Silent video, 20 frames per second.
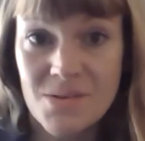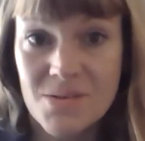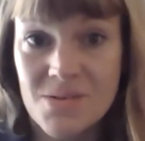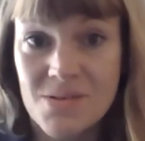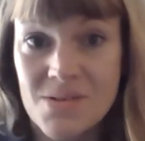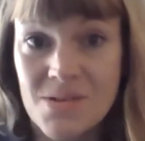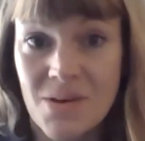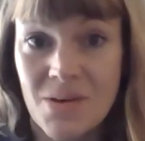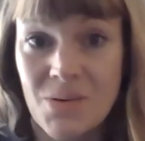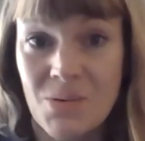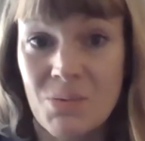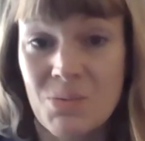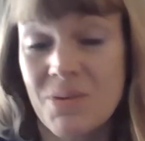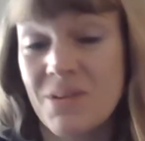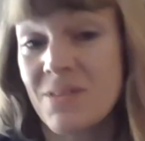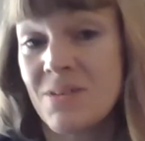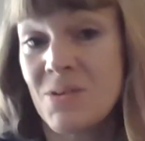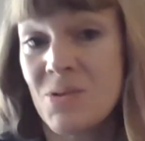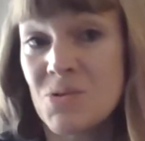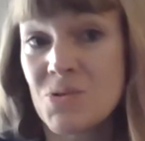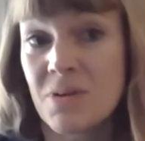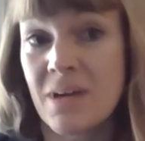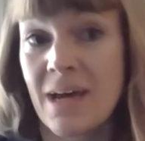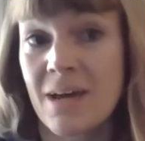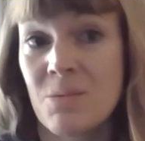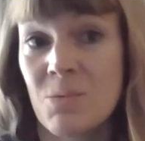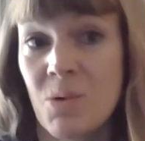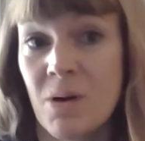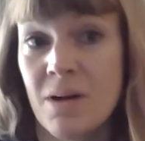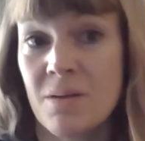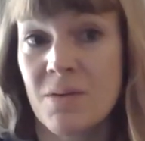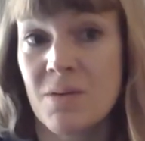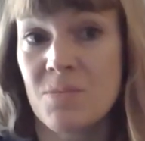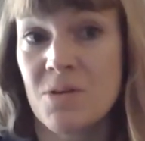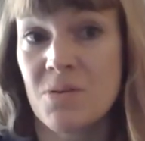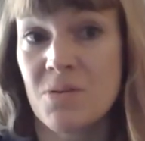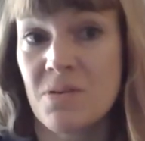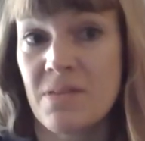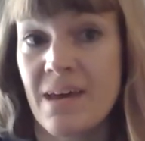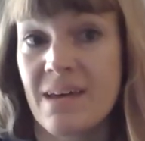So with a neutral atom quantum
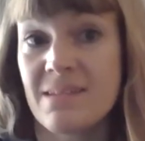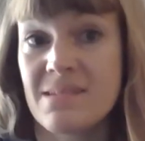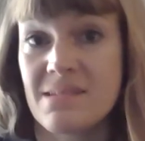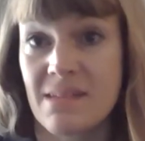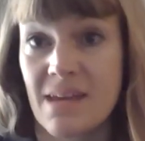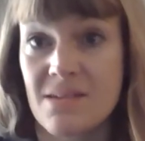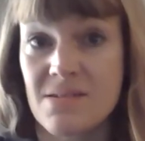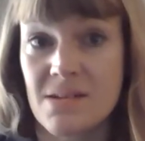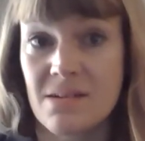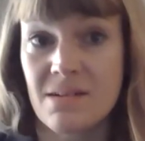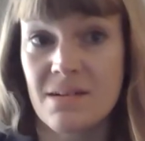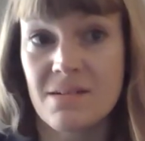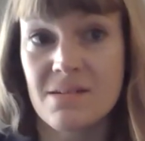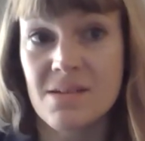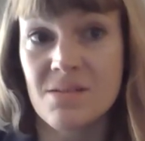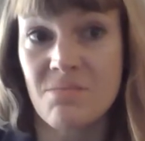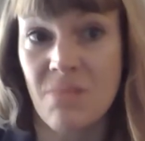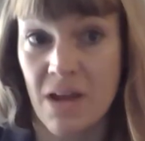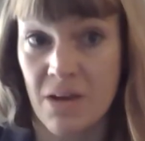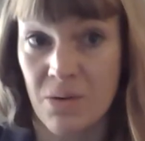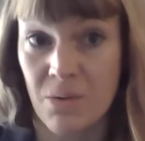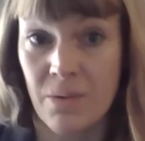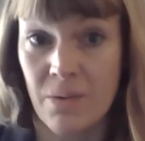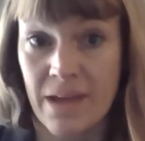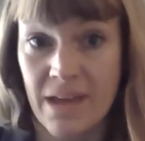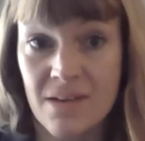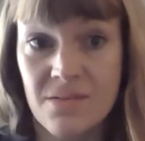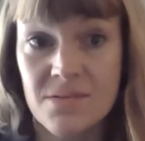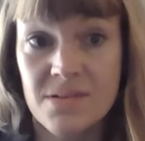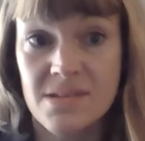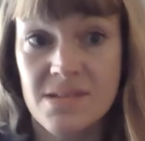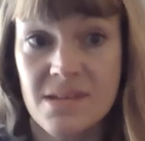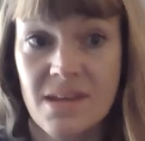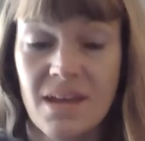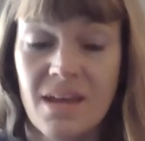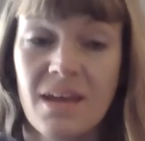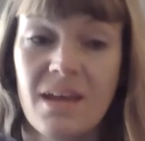computer, that's lasers and microwaves,